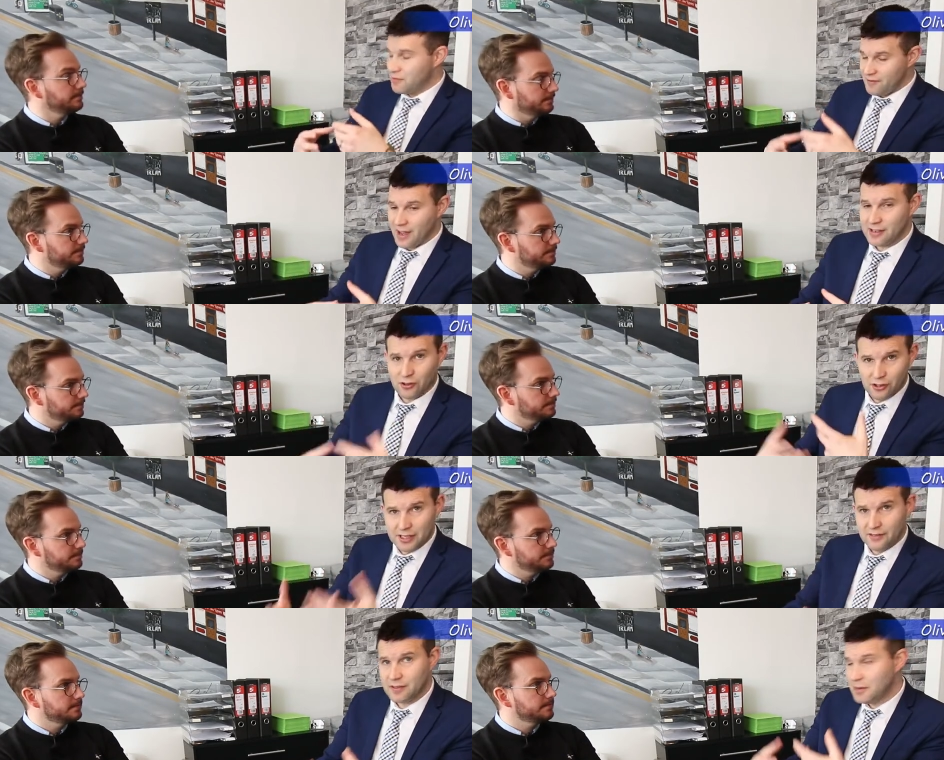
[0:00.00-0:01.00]
Speaker 1: provide all the
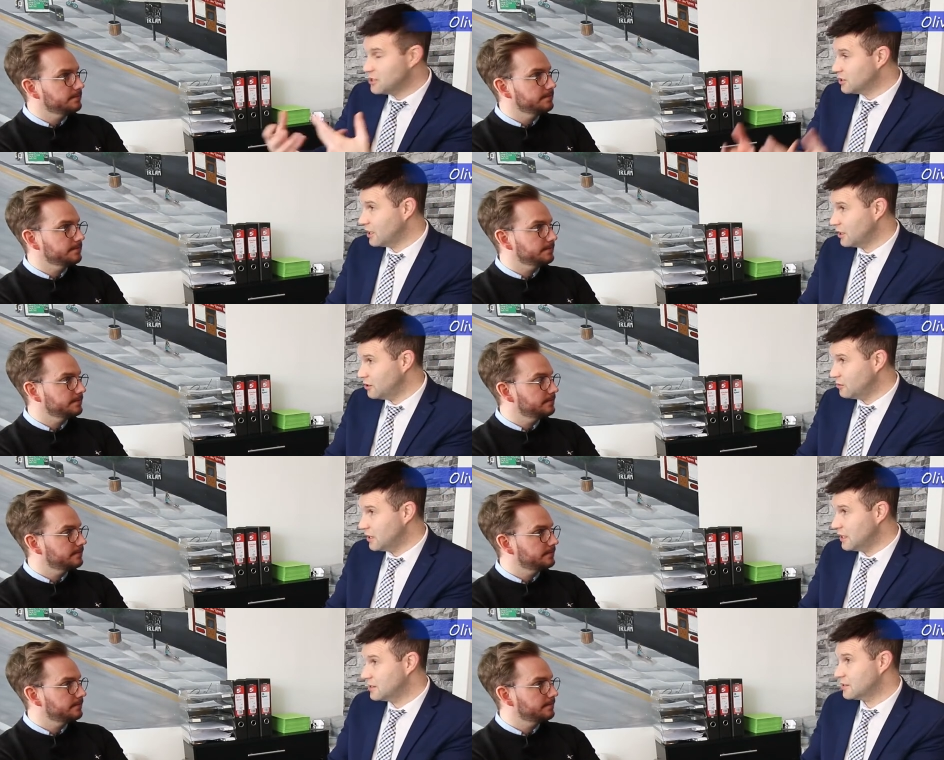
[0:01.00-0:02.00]
information that you
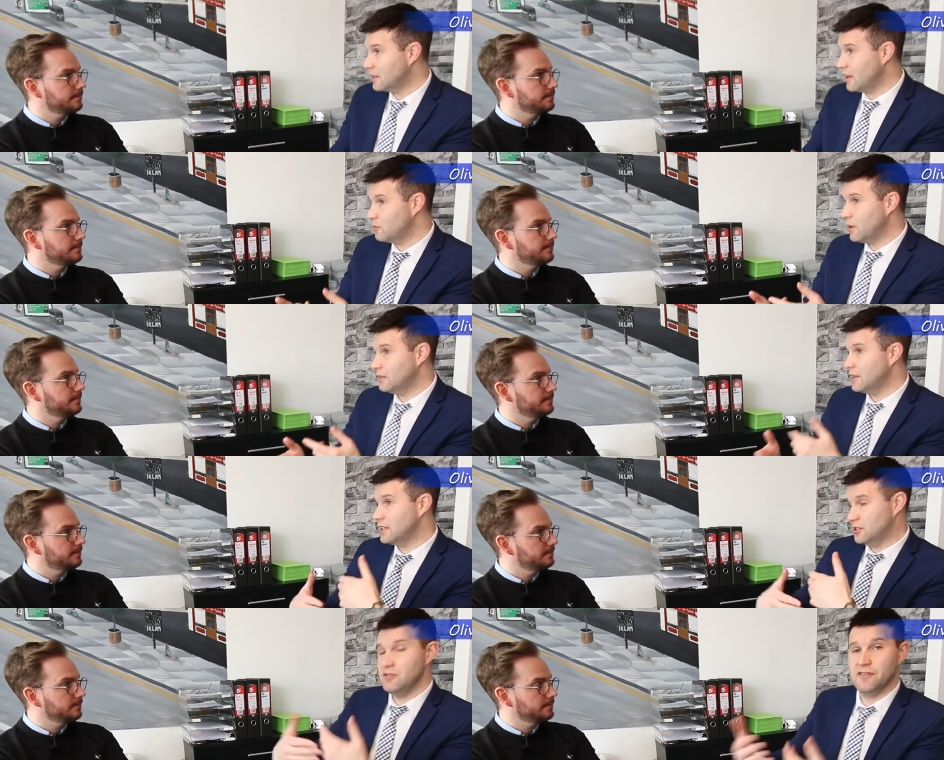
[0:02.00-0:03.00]
need, so then when they
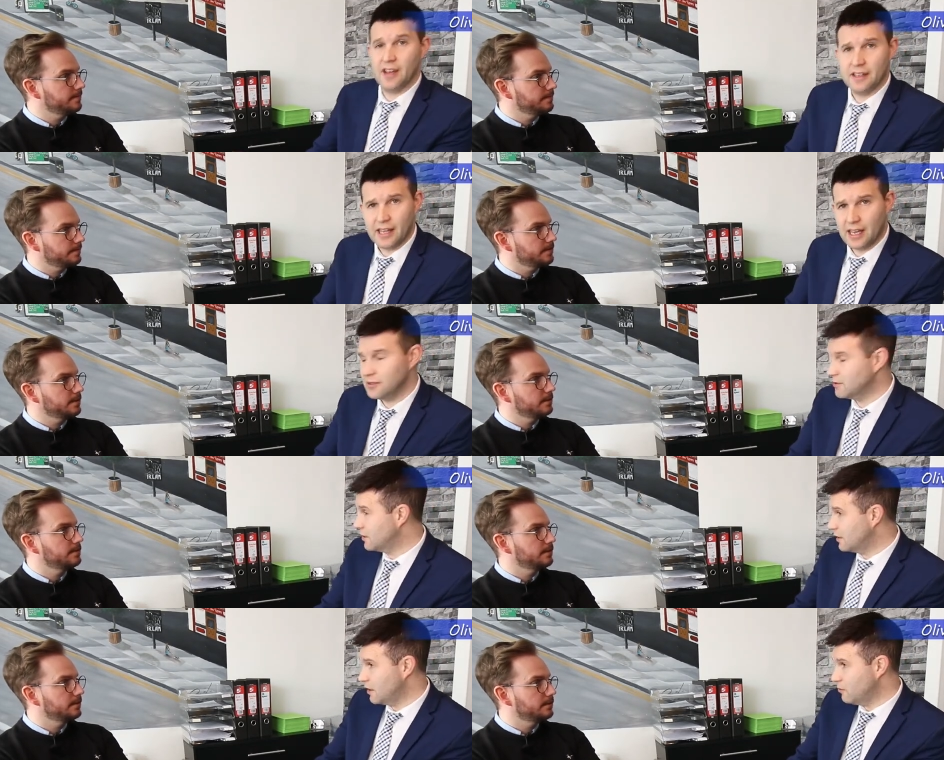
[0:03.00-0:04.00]
do find the house that
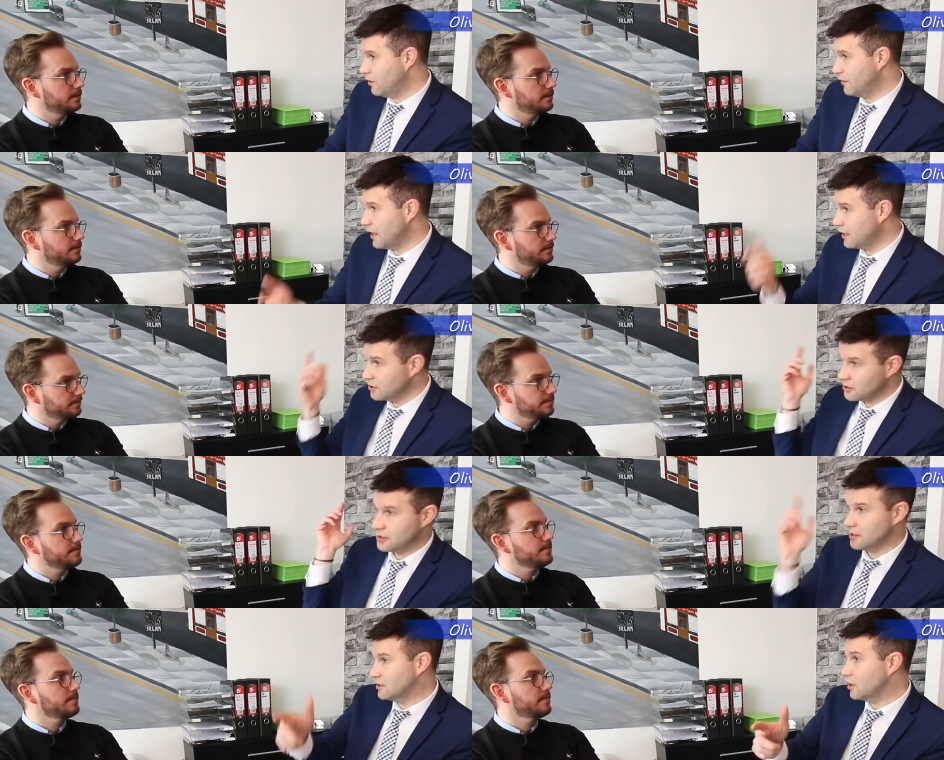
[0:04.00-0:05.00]
they want, they can just,
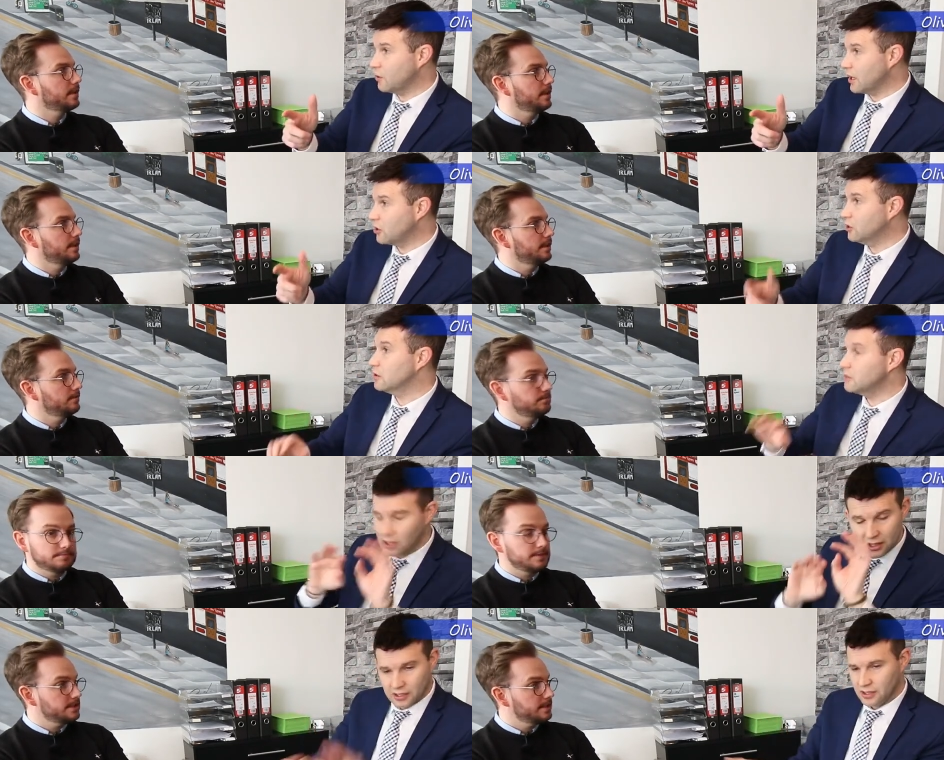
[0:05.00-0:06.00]
it's a quick call.
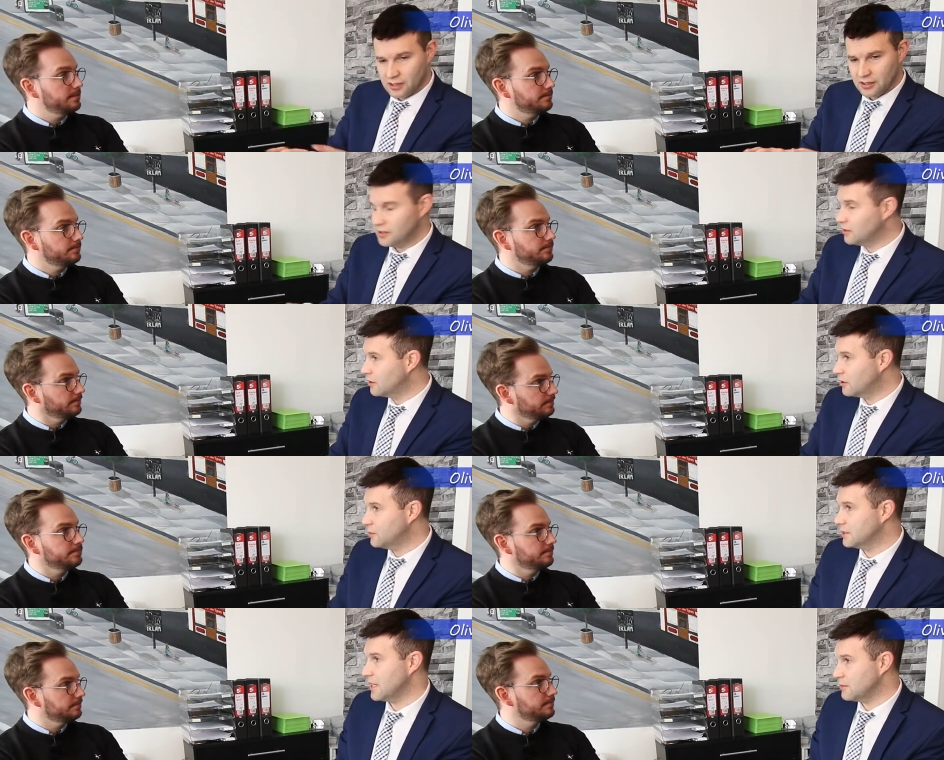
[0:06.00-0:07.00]
That's it. Couple of
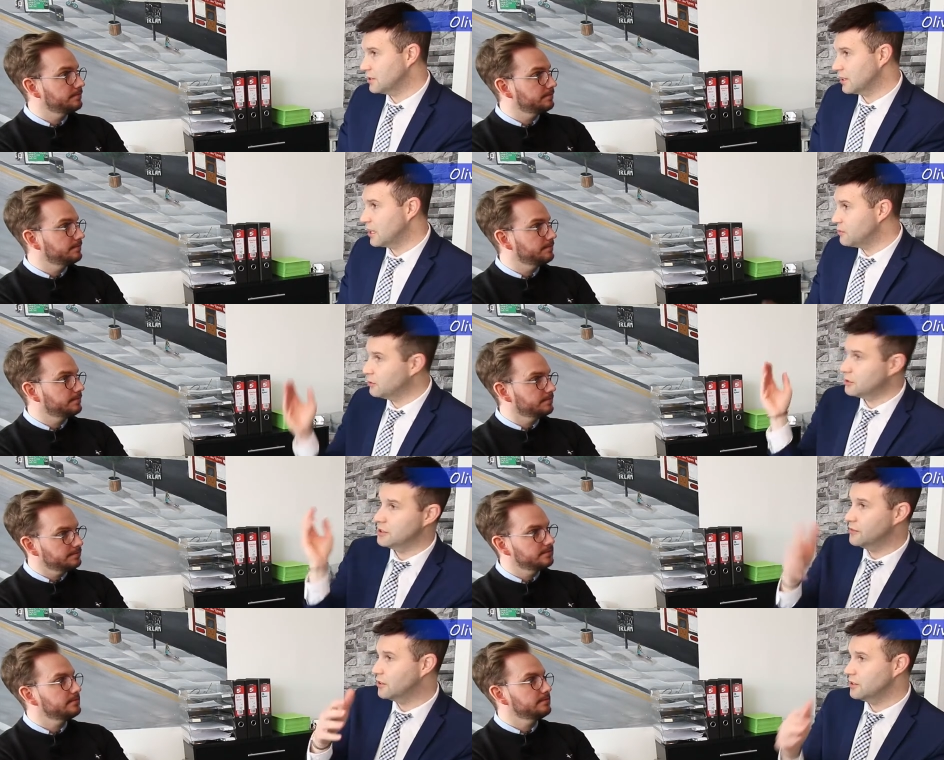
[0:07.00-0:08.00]
taps on the keyboard and
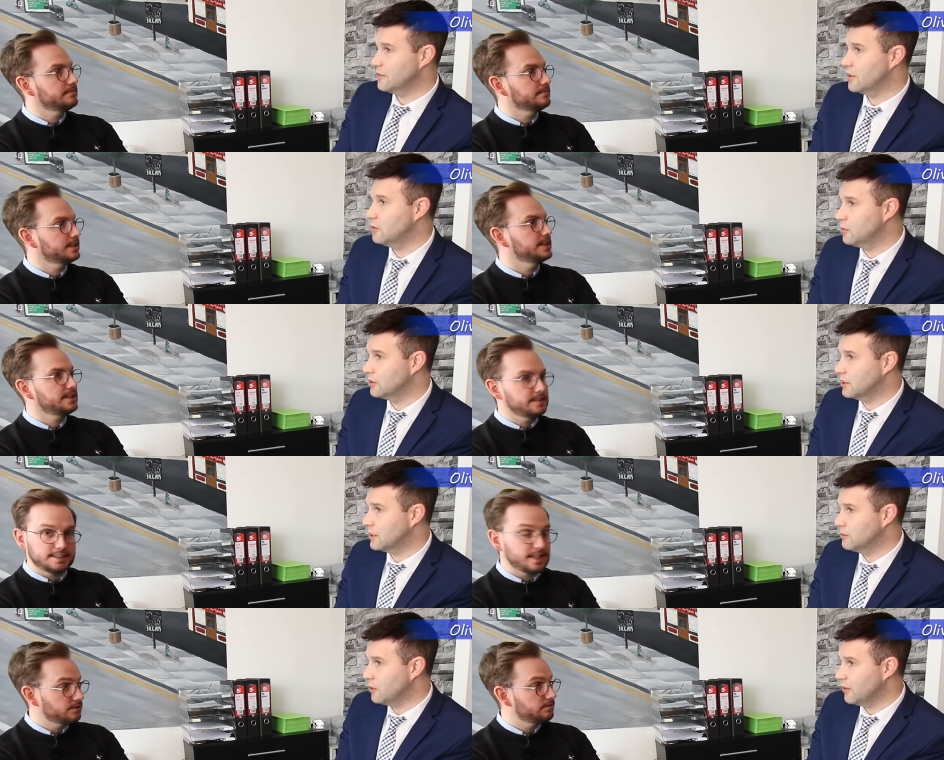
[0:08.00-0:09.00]
you've got what they
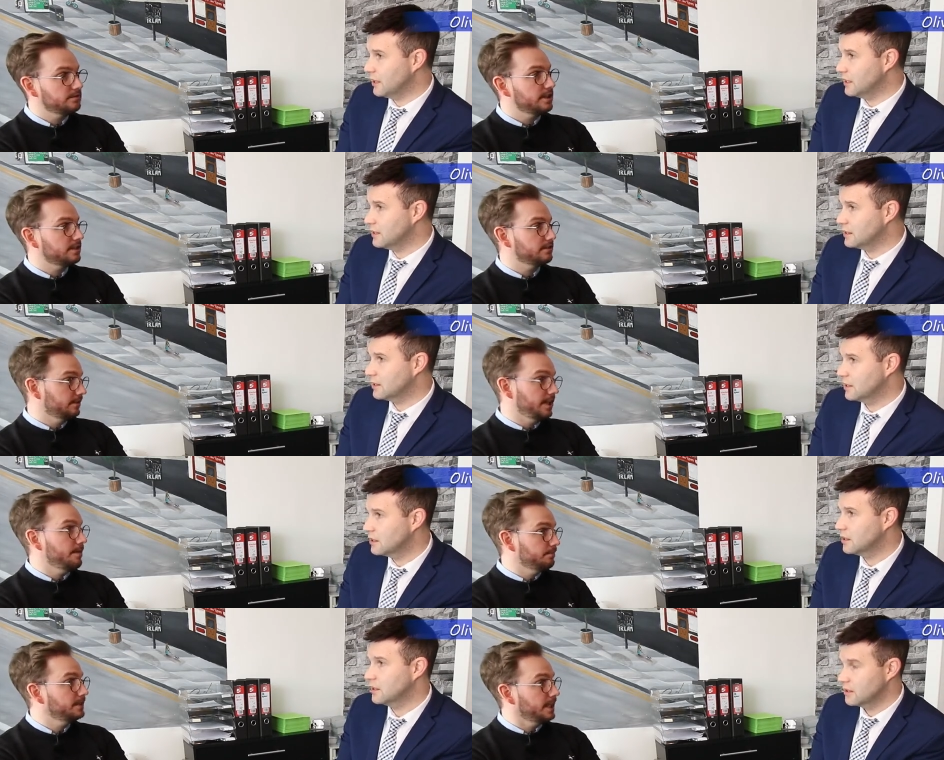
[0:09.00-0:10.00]
need. Yeah,
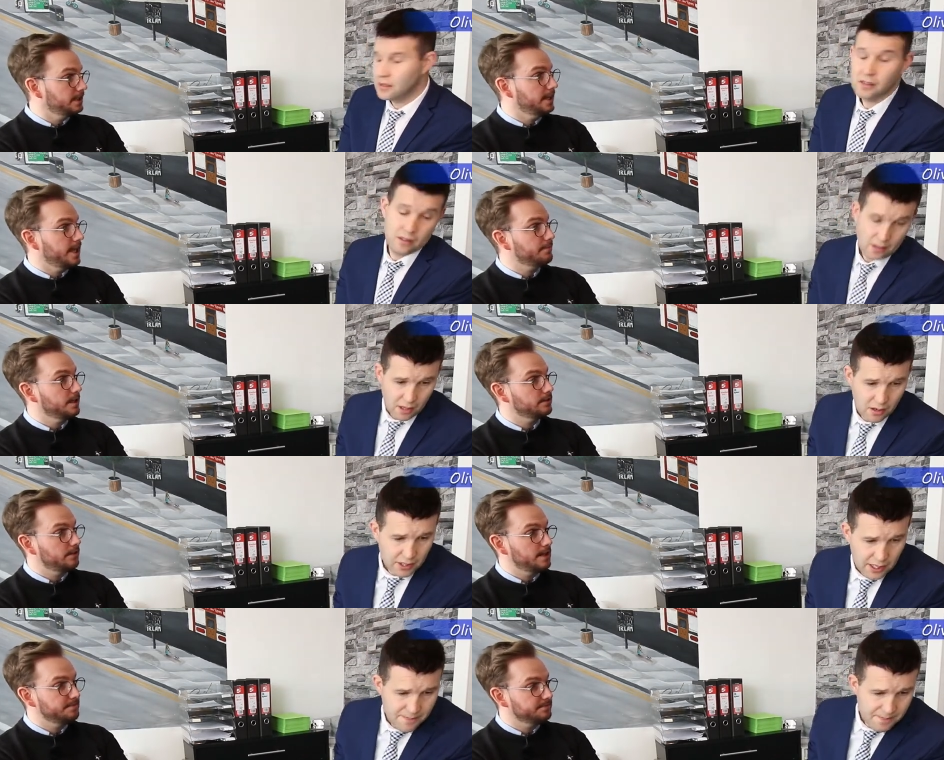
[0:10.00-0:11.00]
potentially, yeah, that's okay.